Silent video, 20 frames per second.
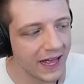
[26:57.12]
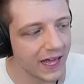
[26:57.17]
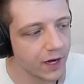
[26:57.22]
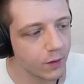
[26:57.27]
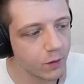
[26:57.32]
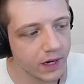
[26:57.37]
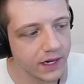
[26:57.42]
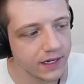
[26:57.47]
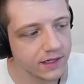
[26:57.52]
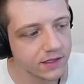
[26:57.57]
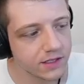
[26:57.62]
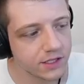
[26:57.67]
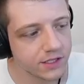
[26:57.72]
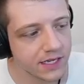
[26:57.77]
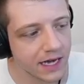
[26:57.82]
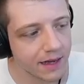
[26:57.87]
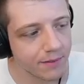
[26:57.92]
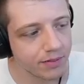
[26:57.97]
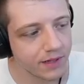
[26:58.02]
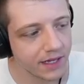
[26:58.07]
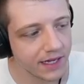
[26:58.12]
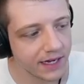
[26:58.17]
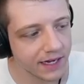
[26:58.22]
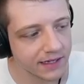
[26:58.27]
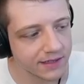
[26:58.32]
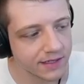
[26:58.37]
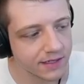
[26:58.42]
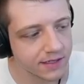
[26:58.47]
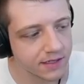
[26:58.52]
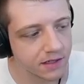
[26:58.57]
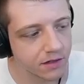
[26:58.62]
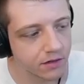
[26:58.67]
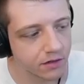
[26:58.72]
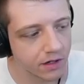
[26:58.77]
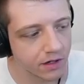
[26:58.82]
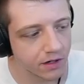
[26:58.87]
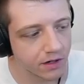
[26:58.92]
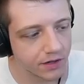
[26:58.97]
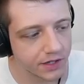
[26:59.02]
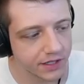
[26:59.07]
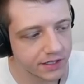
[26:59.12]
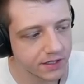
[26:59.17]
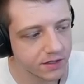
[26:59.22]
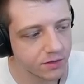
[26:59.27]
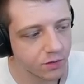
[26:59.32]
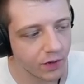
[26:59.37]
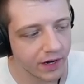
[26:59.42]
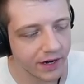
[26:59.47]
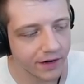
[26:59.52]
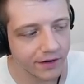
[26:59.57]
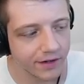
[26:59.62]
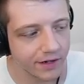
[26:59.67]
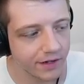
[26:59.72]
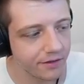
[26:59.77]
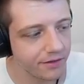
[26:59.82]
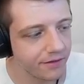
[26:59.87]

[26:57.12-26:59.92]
do I stop playing as this little girl this is weird dude